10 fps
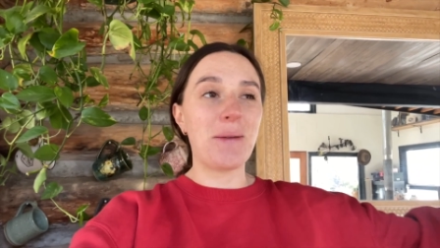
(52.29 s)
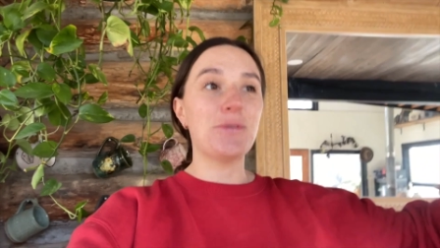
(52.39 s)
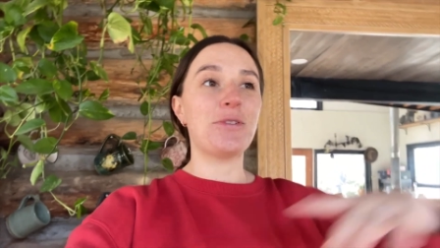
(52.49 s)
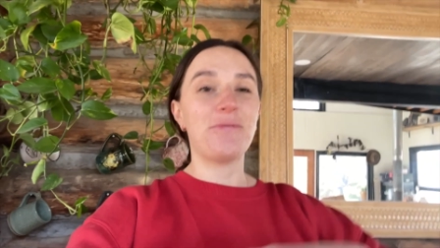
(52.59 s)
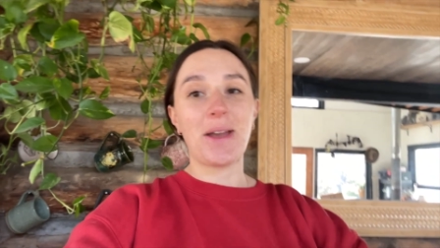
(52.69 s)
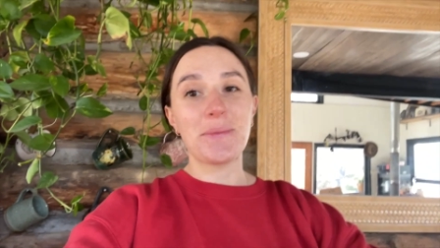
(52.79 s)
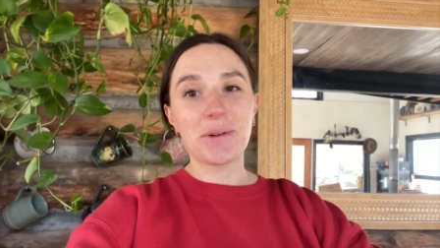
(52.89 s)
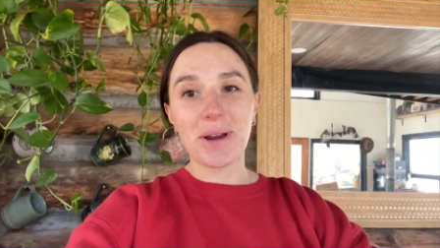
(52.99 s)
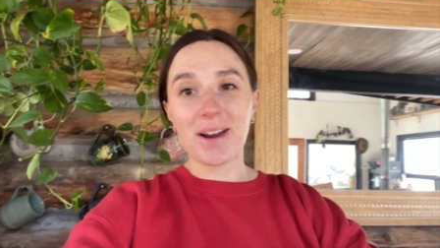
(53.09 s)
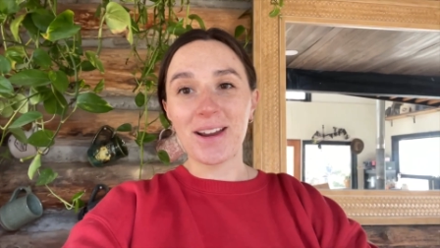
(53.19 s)
I'm doing
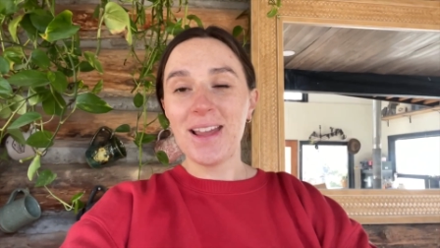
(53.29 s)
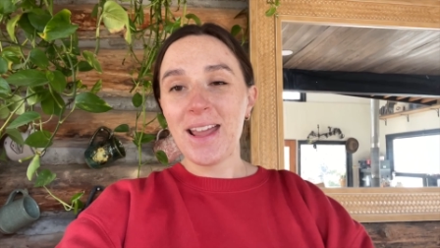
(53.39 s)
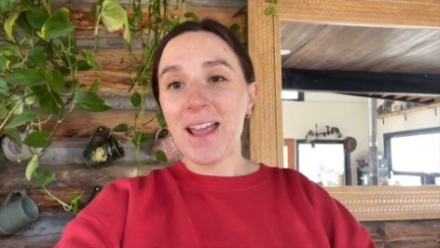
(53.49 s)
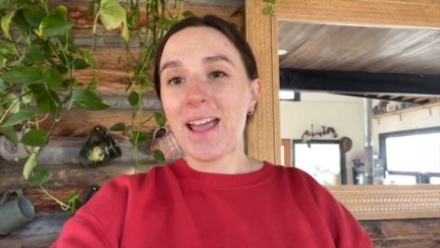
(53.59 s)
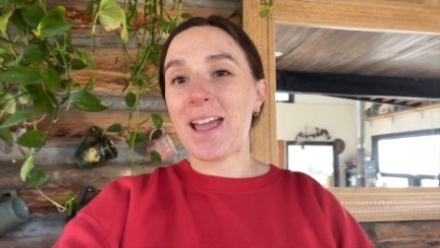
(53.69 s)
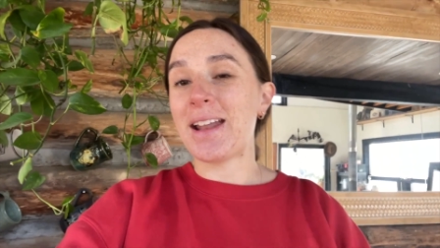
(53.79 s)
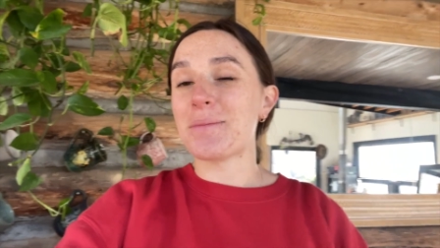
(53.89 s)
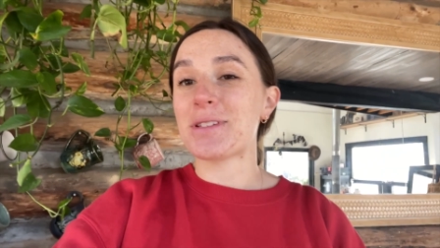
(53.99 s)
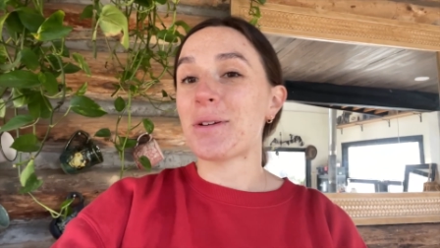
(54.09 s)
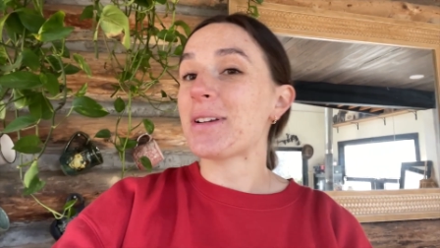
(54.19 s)
February and
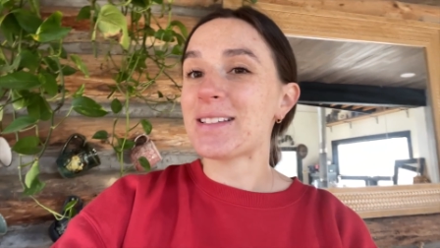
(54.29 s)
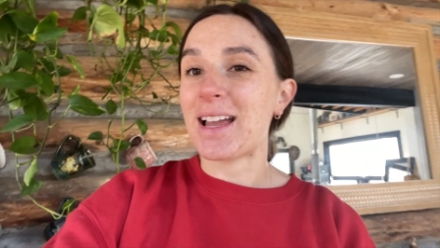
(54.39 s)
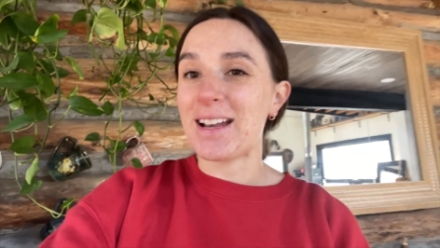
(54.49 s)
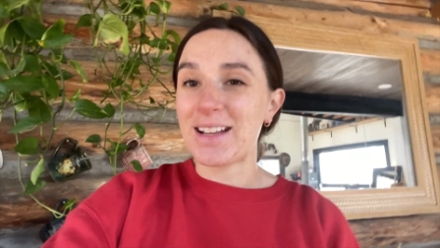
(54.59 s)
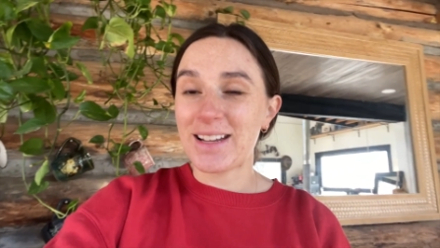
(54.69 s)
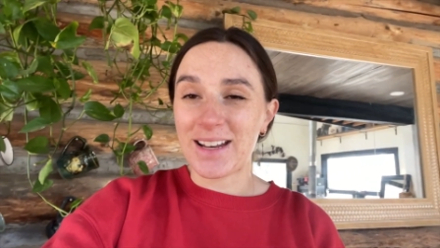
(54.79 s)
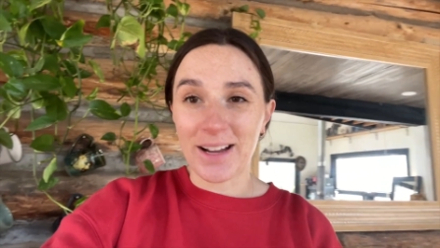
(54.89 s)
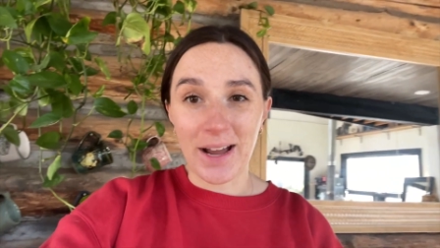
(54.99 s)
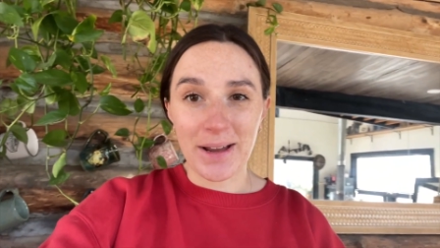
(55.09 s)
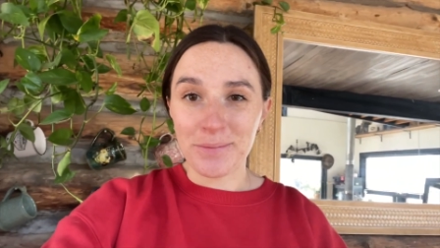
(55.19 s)
I'm so excited, and
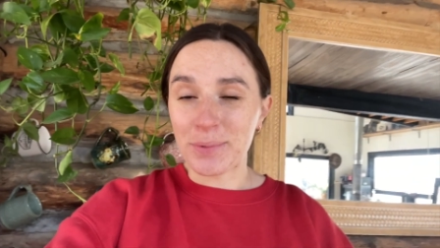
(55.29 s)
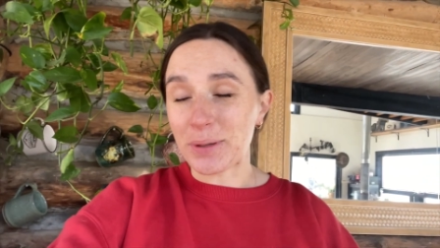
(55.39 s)
I